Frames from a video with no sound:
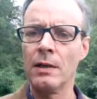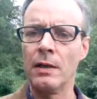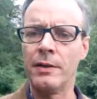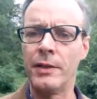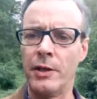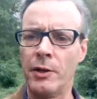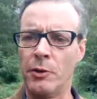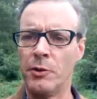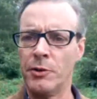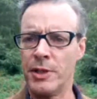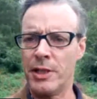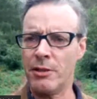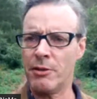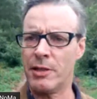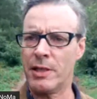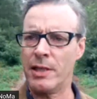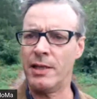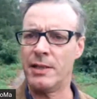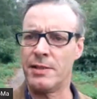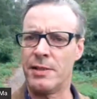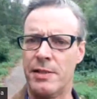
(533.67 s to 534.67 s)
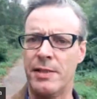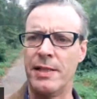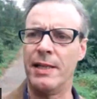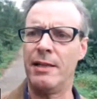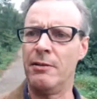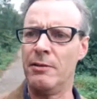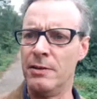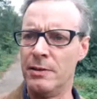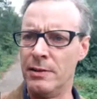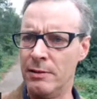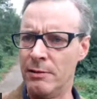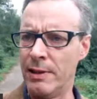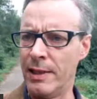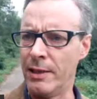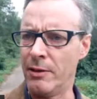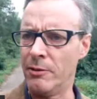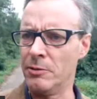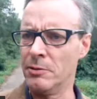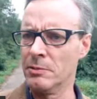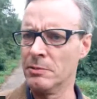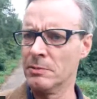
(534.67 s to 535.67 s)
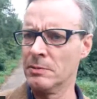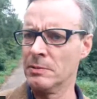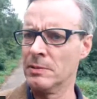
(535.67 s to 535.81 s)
The audio cuts now. Oh, hang on.